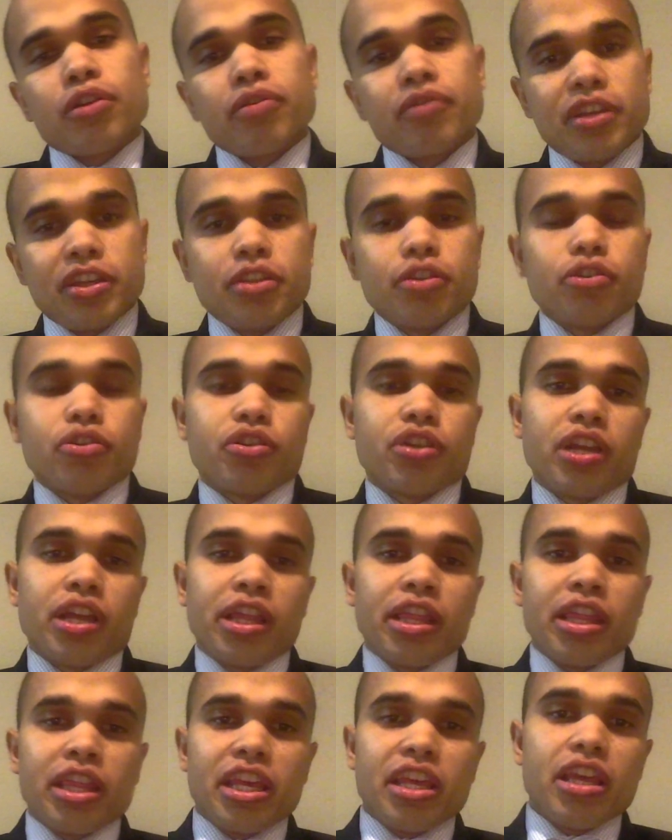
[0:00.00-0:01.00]

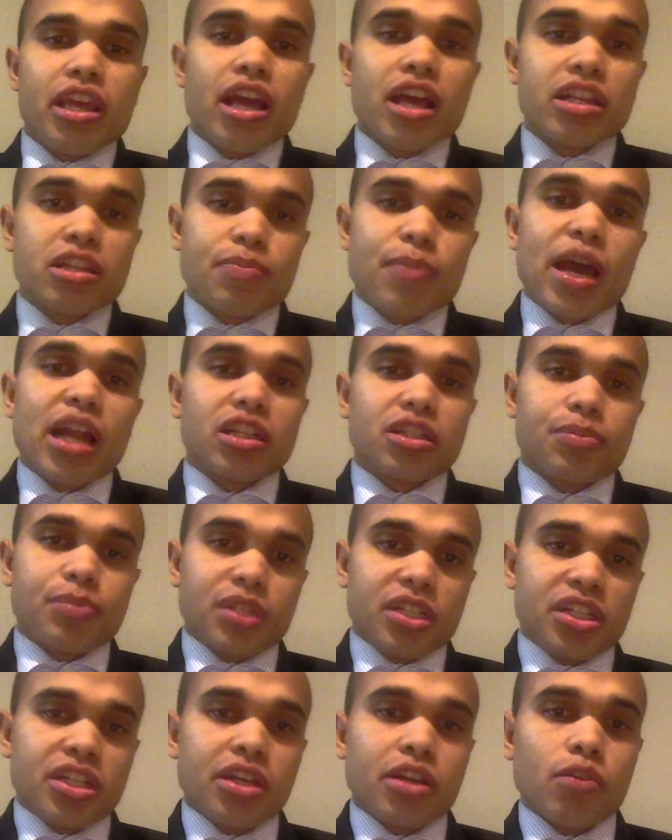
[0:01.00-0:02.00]
researching the
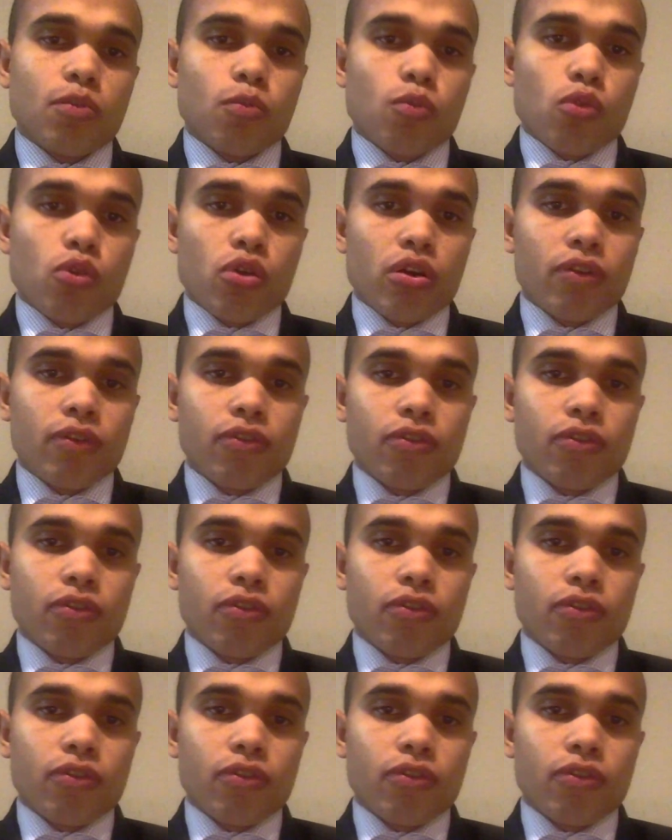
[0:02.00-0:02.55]
Spanish-Mexica War